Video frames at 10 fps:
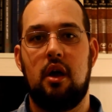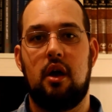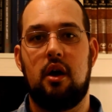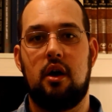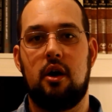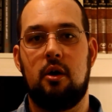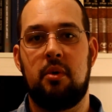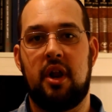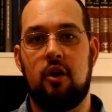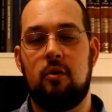
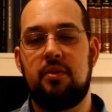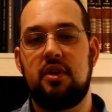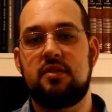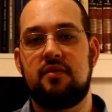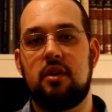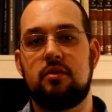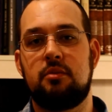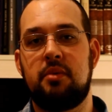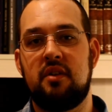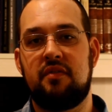And I hope these videos
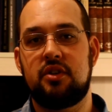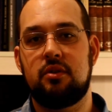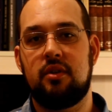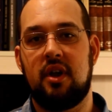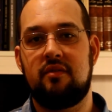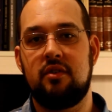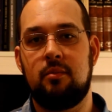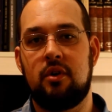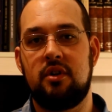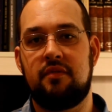are beneficial to everyone.